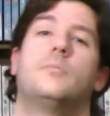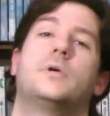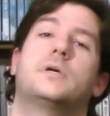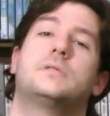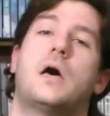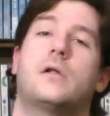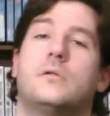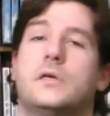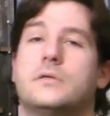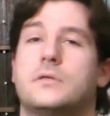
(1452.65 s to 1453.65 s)
Because not
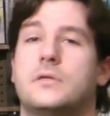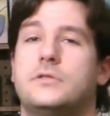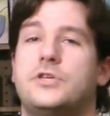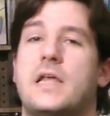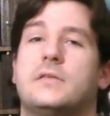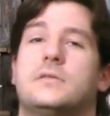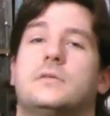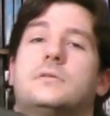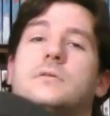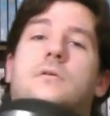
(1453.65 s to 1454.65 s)
only is it a
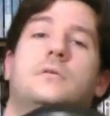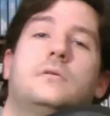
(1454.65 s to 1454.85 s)
Genesis,